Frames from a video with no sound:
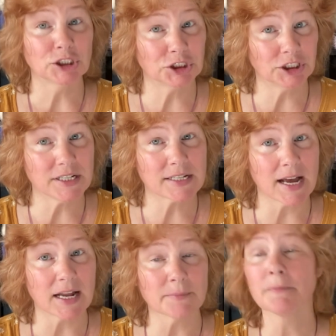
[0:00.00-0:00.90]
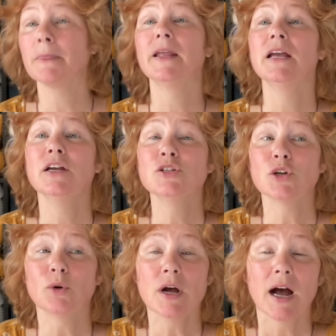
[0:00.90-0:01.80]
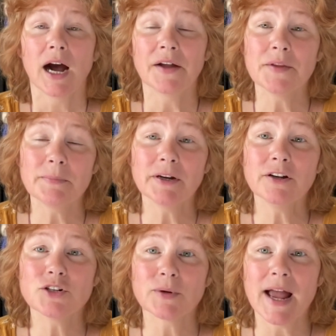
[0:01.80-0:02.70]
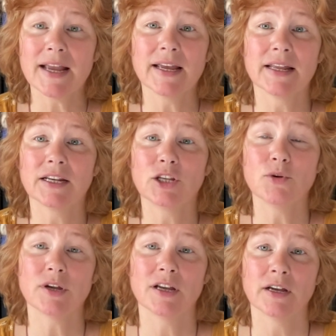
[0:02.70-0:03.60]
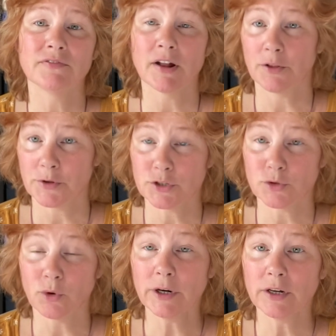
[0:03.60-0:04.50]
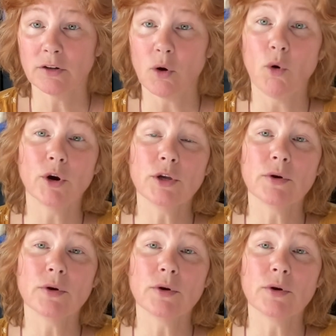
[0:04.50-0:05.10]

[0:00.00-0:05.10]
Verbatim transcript: She's got them. So on the Bearded Dragon, you can follow the tutorial or you